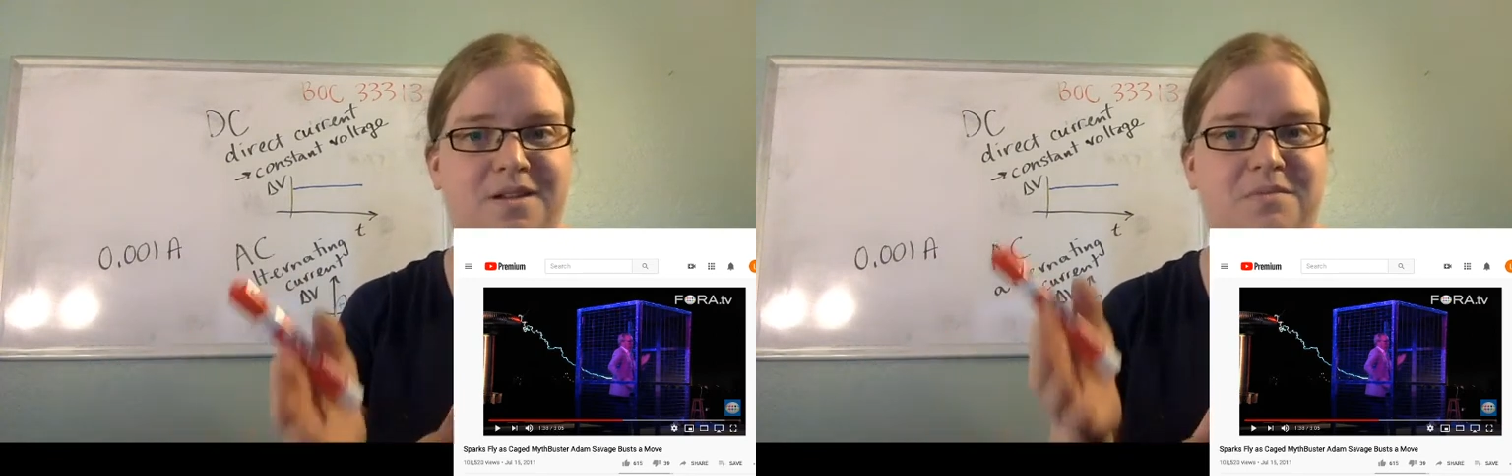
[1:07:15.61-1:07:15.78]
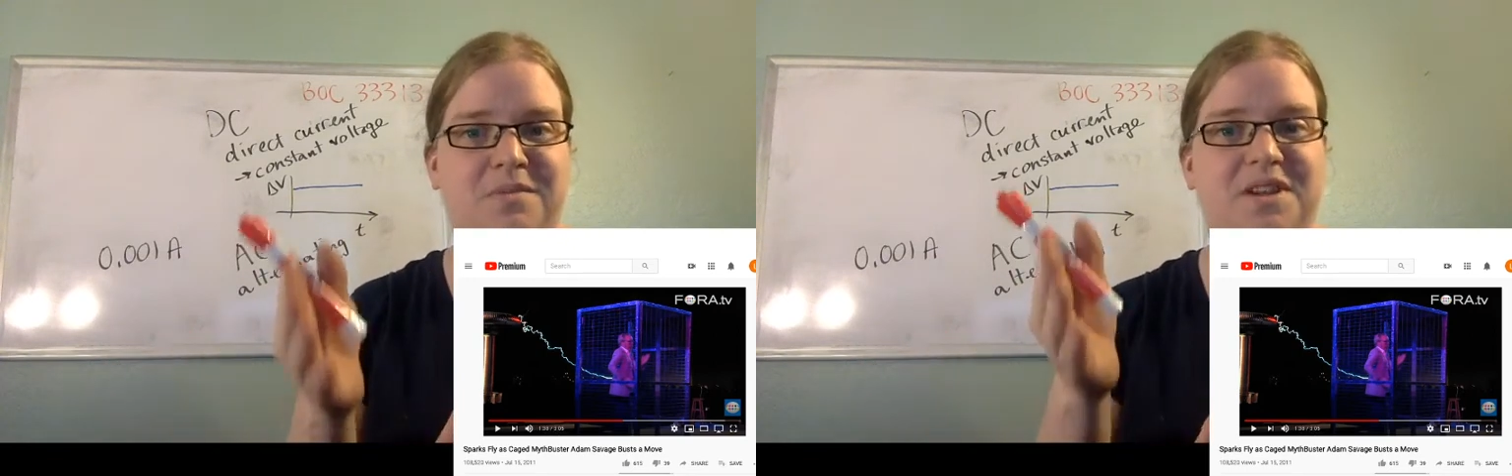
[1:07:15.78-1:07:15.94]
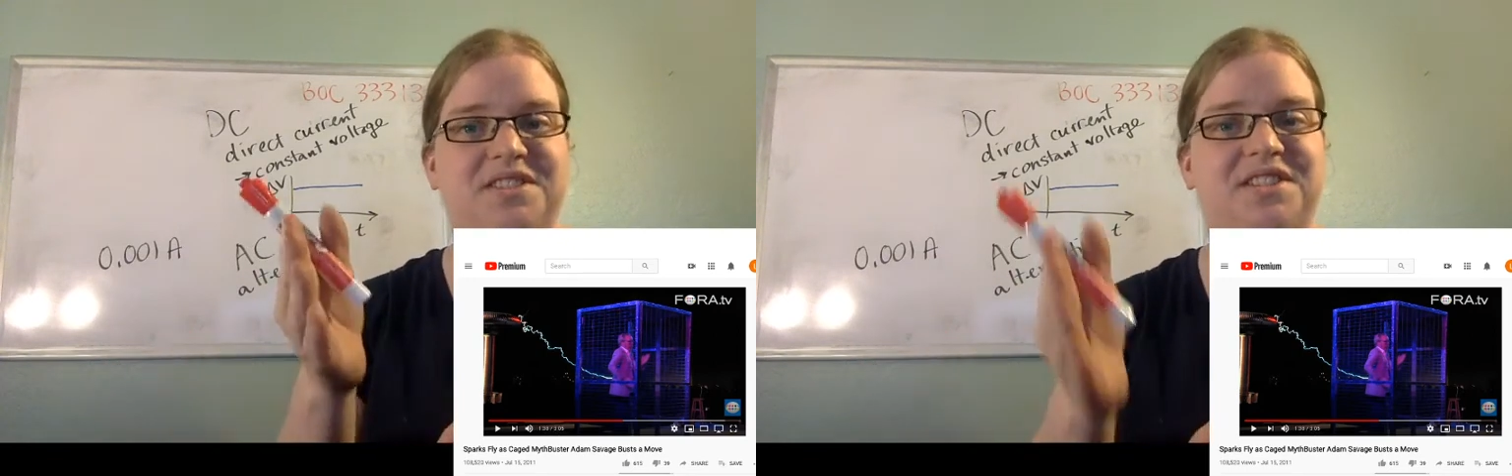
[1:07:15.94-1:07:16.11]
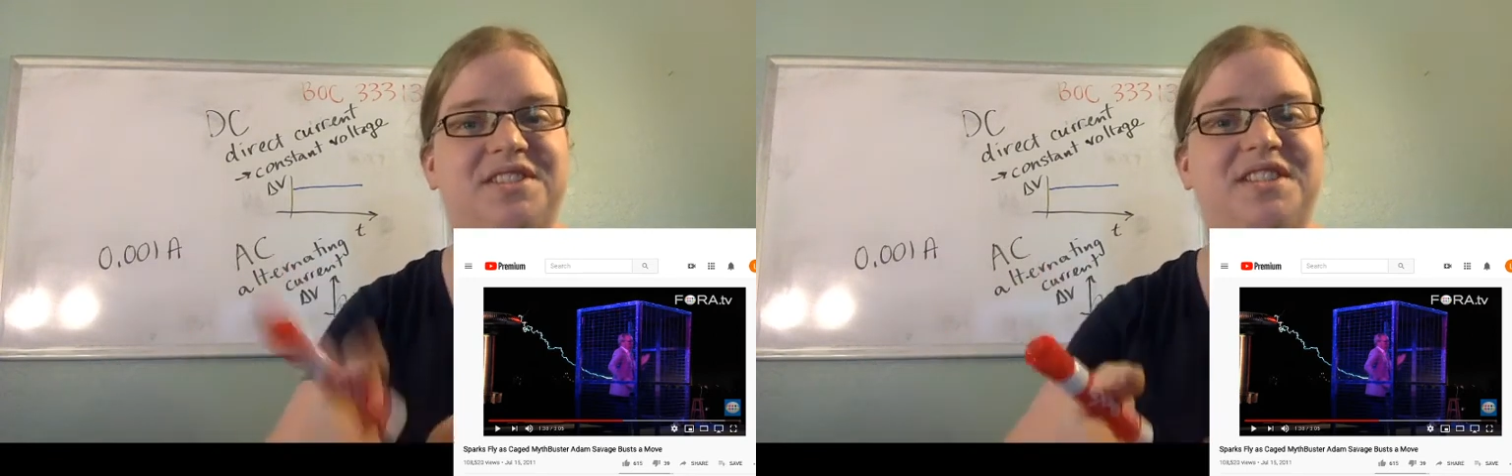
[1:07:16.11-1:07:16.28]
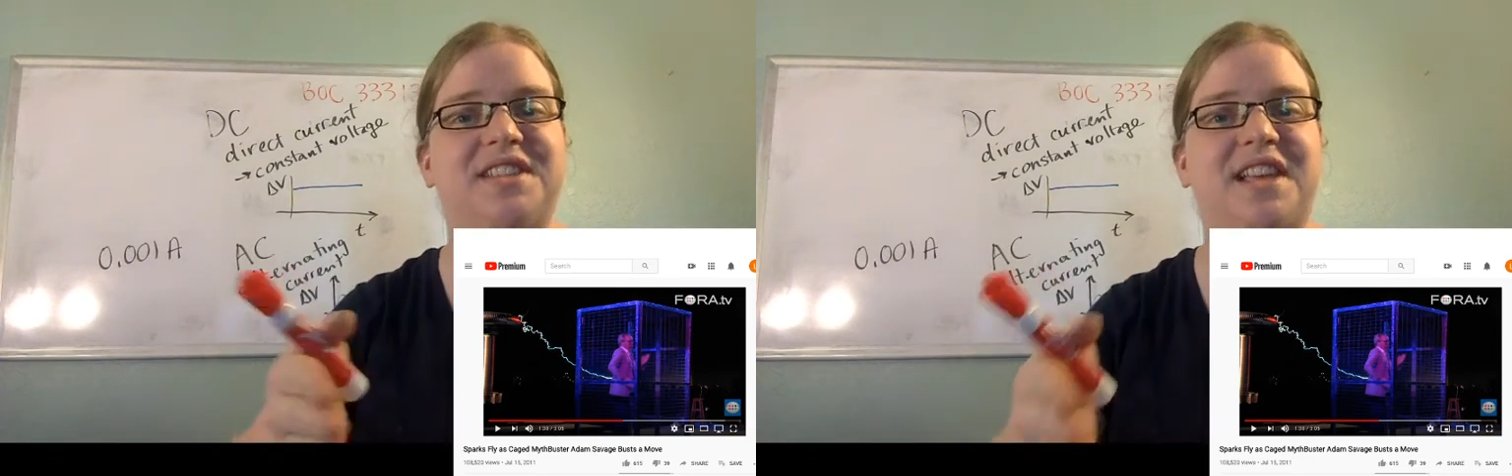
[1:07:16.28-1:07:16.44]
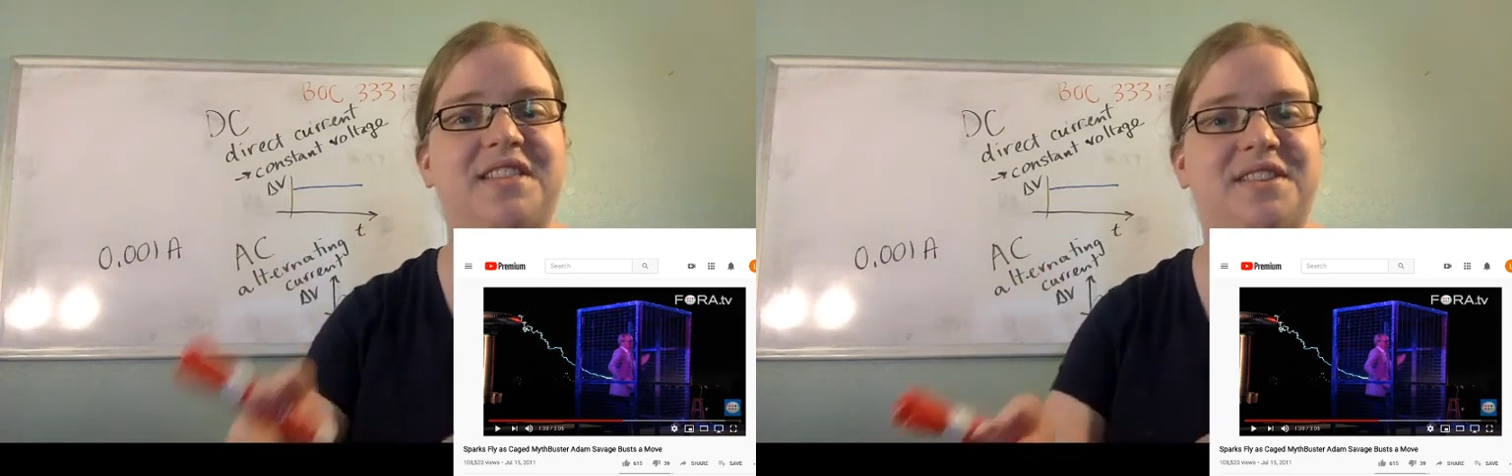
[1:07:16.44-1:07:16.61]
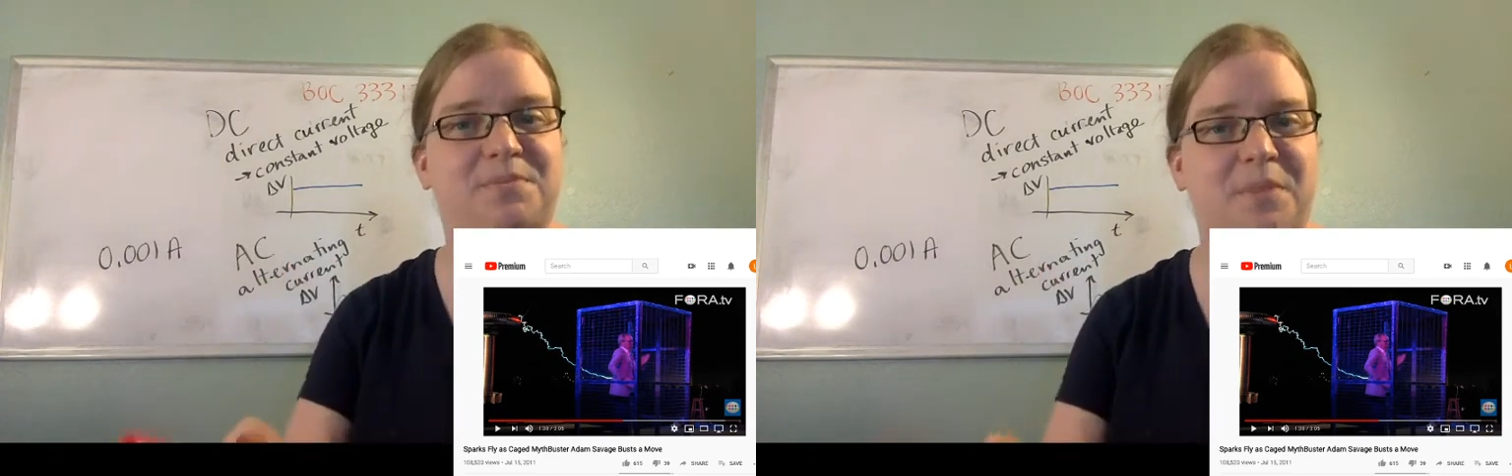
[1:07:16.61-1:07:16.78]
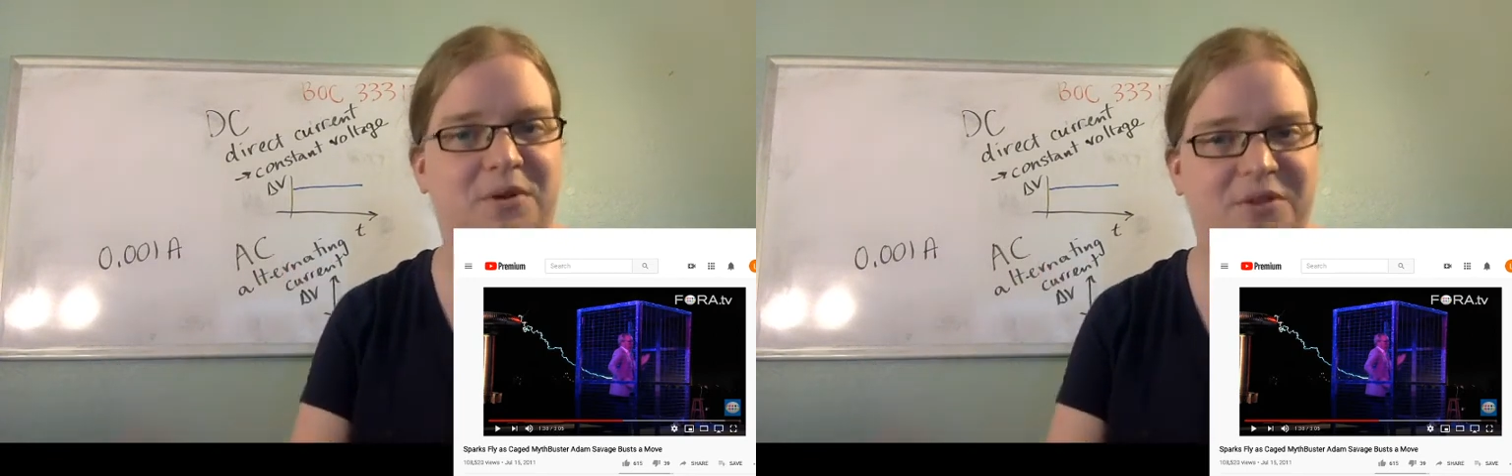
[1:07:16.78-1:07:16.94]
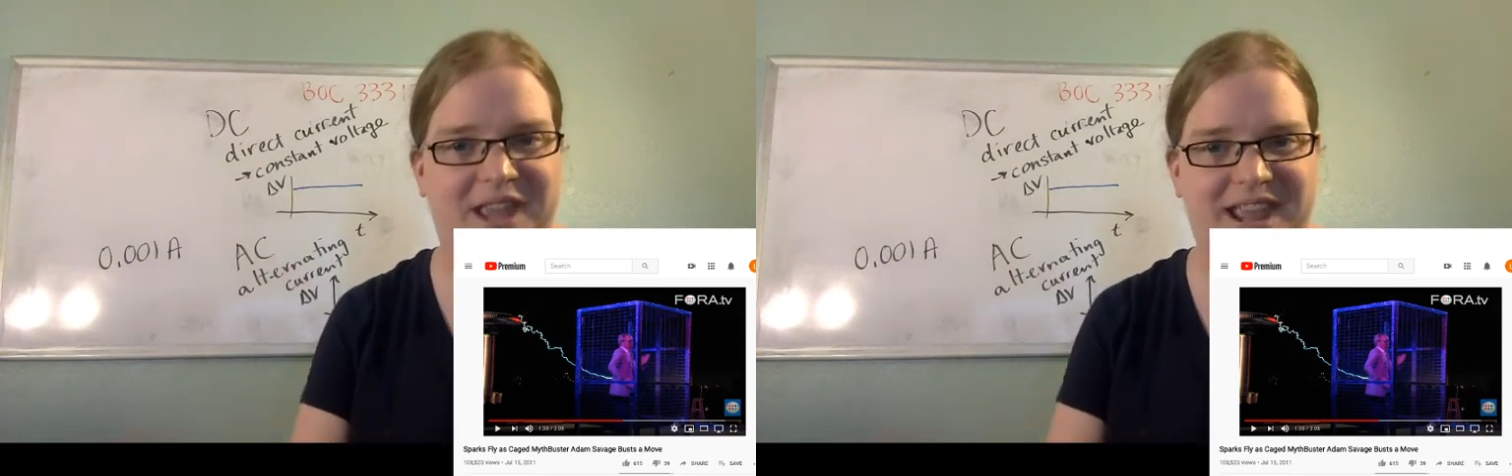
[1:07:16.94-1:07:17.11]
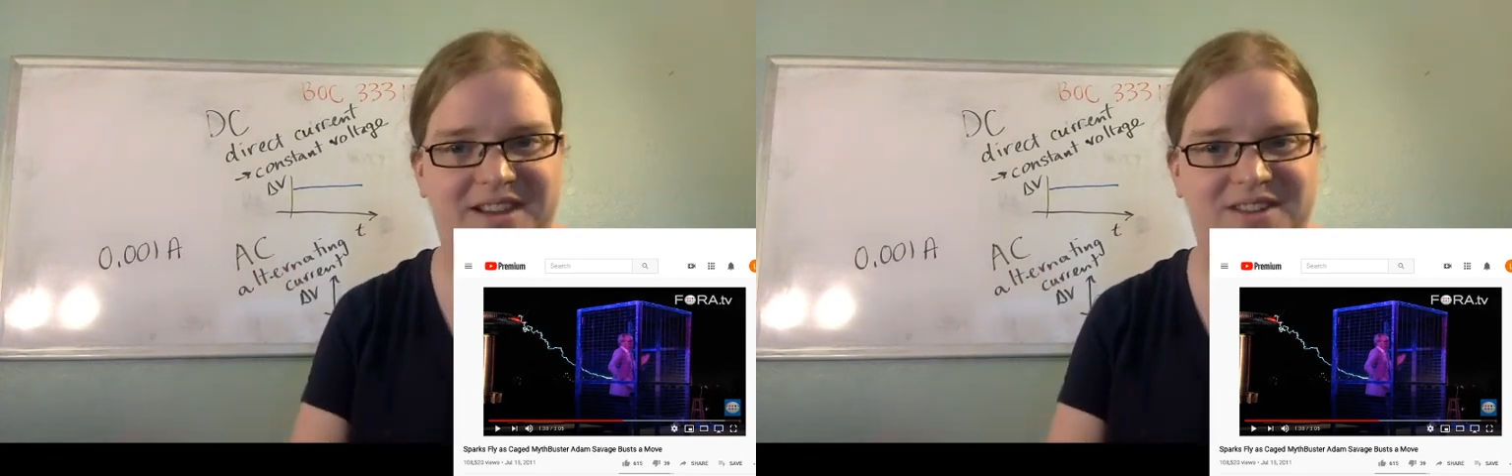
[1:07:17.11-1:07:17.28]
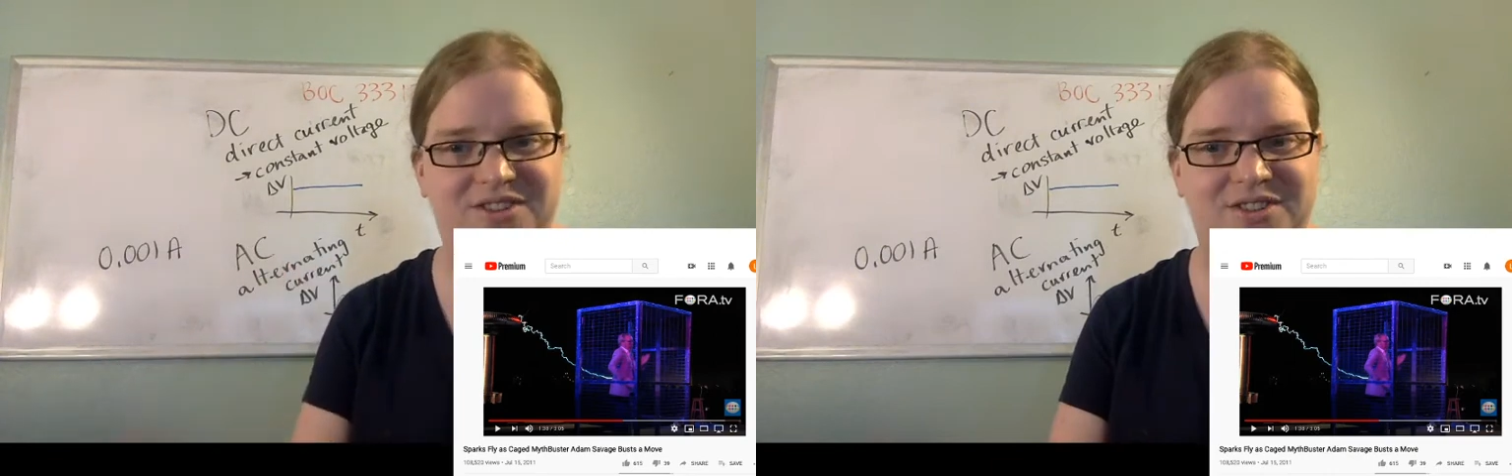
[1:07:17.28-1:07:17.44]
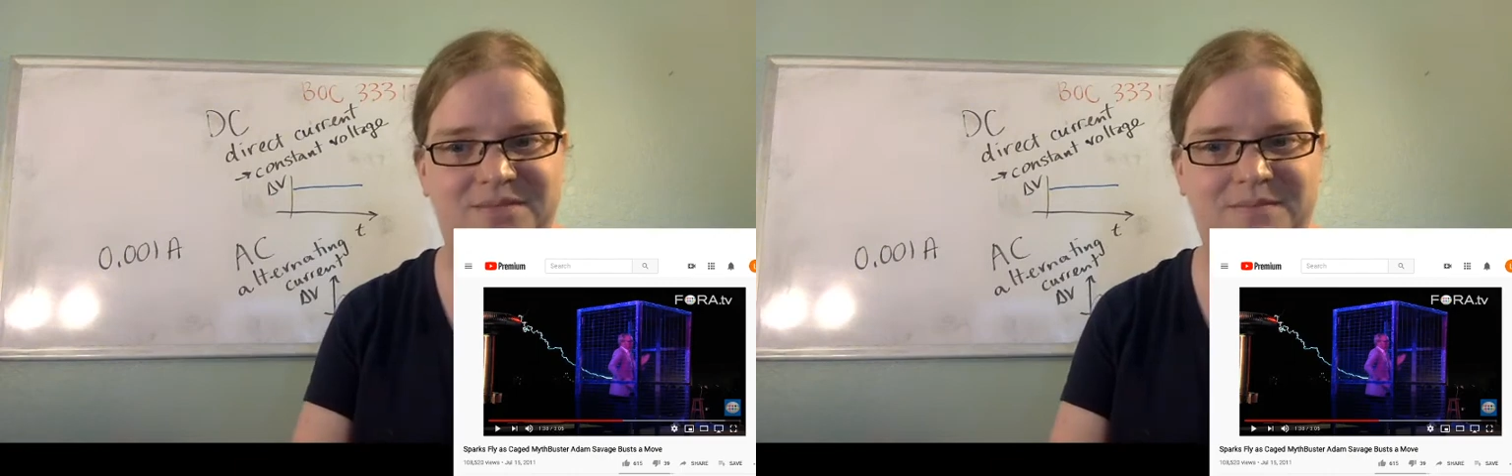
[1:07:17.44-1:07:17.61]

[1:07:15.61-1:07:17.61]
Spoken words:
because he's inside this metal cage.